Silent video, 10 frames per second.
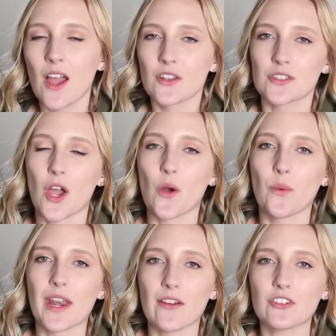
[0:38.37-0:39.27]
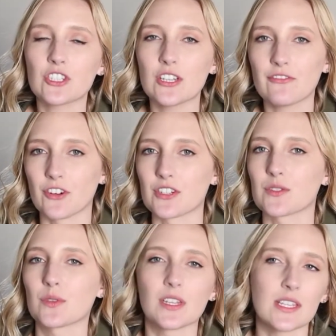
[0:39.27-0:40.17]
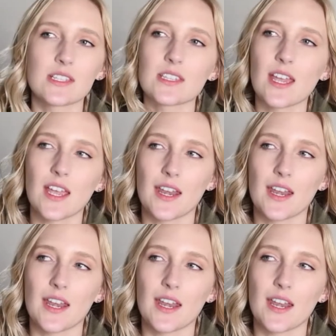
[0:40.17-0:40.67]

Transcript: So whenever she first released it,